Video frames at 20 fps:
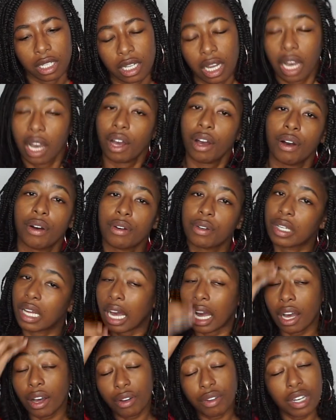I
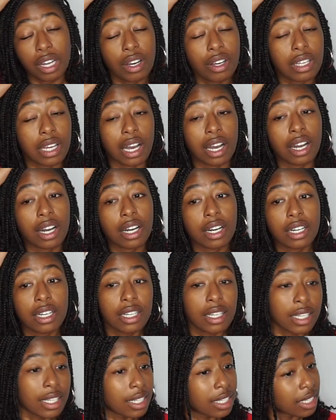don't know, y'all.
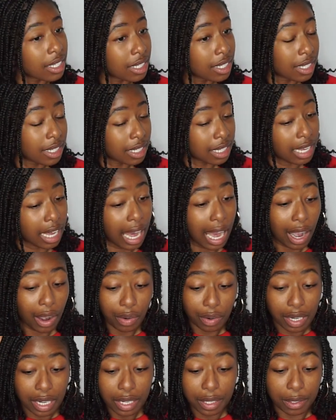I
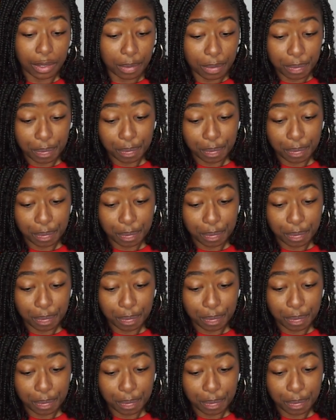don't know.